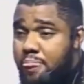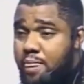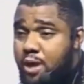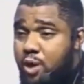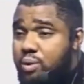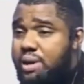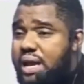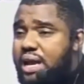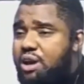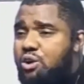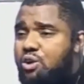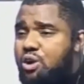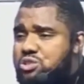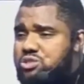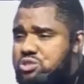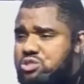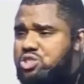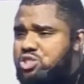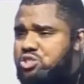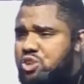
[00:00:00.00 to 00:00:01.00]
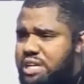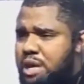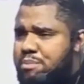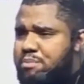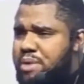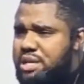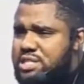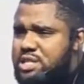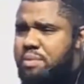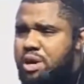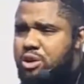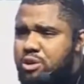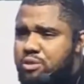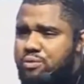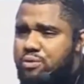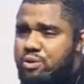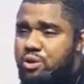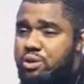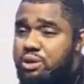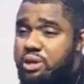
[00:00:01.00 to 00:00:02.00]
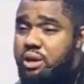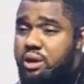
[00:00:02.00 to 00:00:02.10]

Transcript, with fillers: When I got to the church, I met a man of God.